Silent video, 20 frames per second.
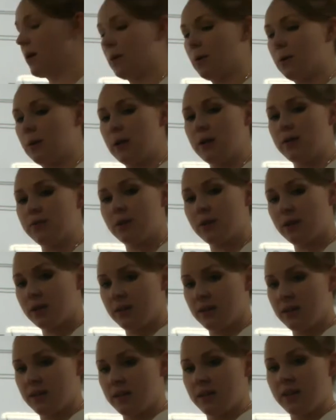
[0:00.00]
going over?
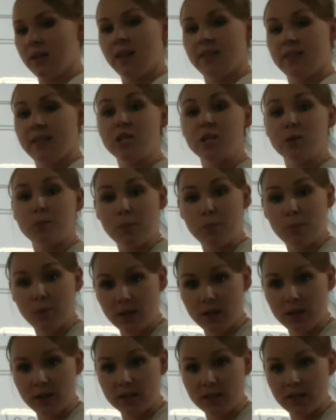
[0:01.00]
It should be pretty
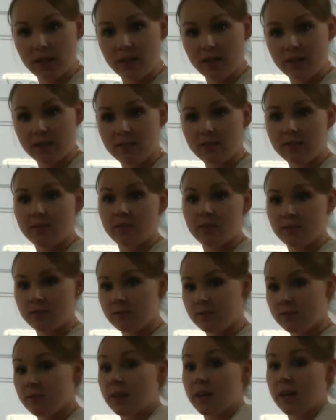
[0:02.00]
easy.
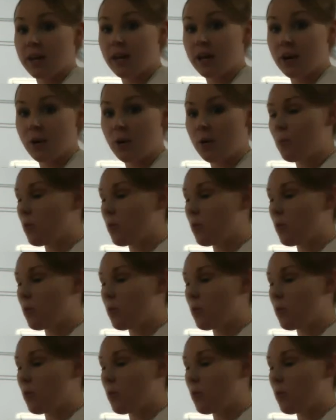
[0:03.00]
It can go in